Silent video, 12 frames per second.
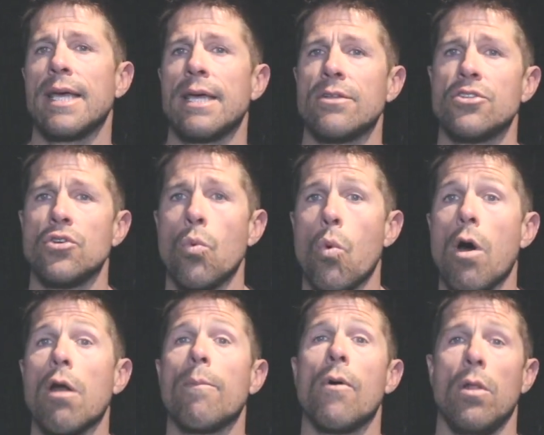into
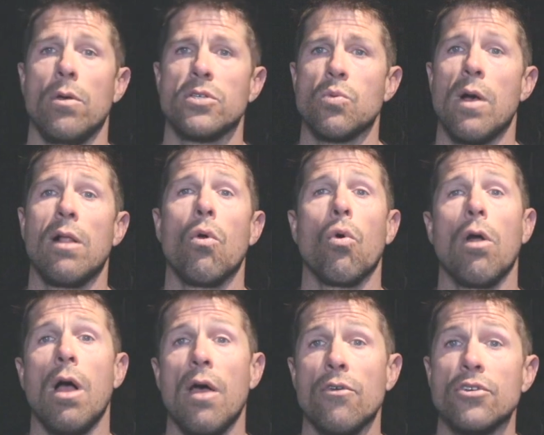water polo as well
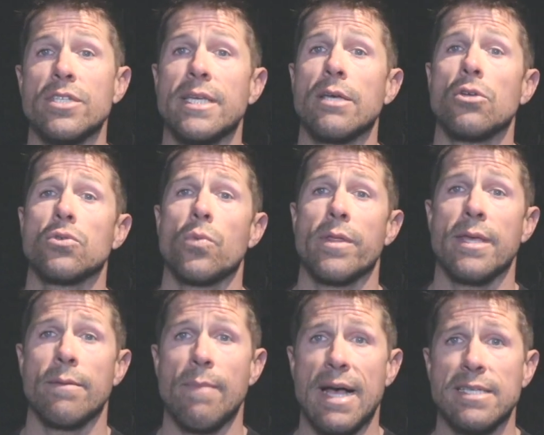or other skills
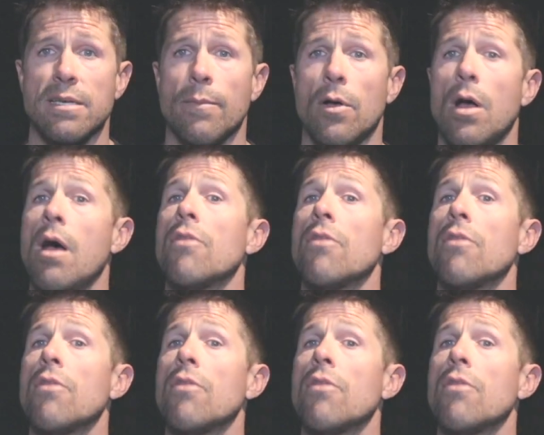within basketball,